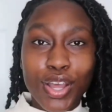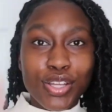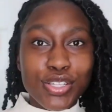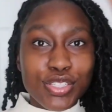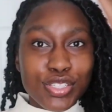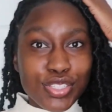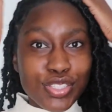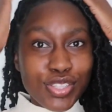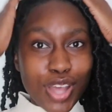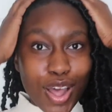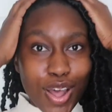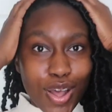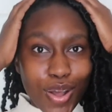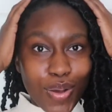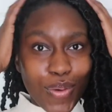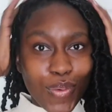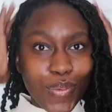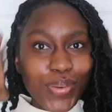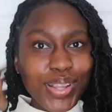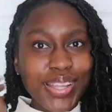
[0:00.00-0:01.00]

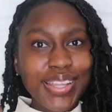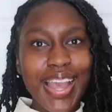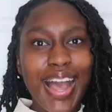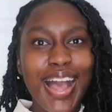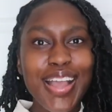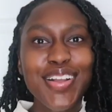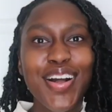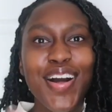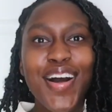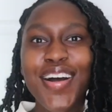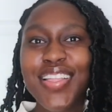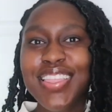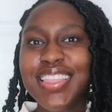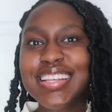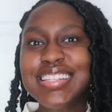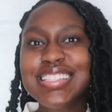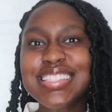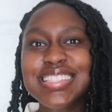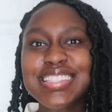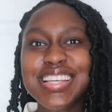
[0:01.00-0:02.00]
So yeah, y'all,
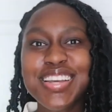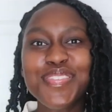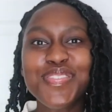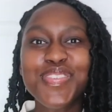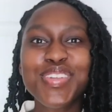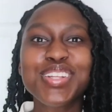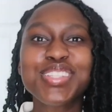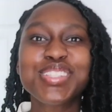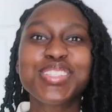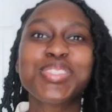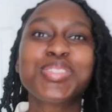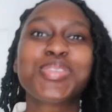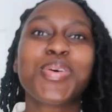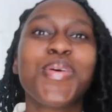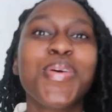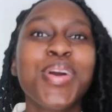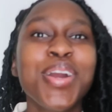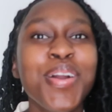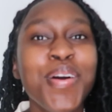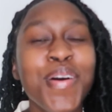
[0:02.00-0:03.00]
this is it for the
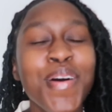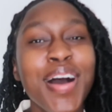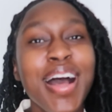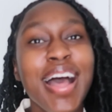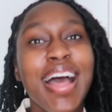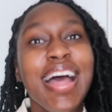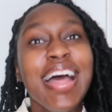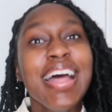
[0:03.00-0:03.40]
tutorial.